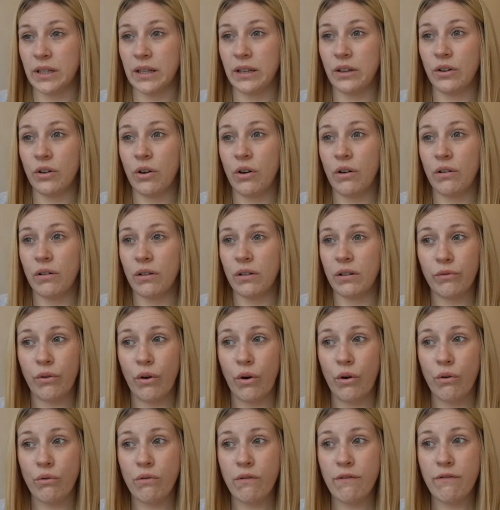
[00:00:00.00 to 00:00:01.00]
and I got
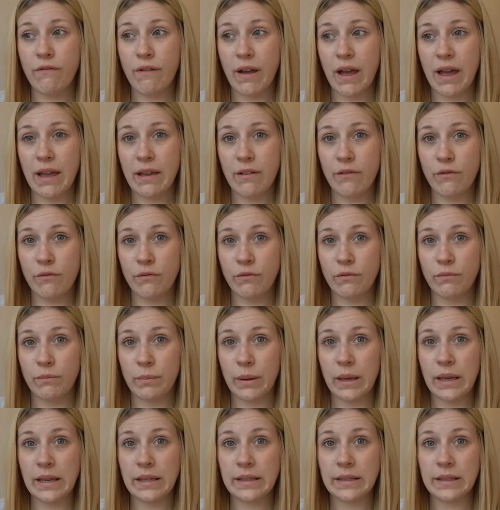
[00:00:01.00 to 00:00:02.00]
4 or 5
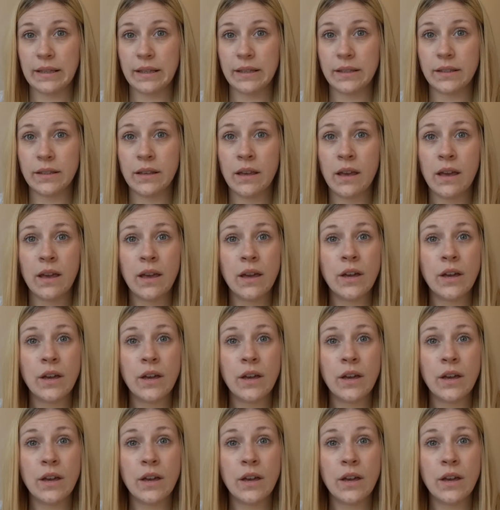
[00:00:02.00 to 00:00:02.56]
pieces.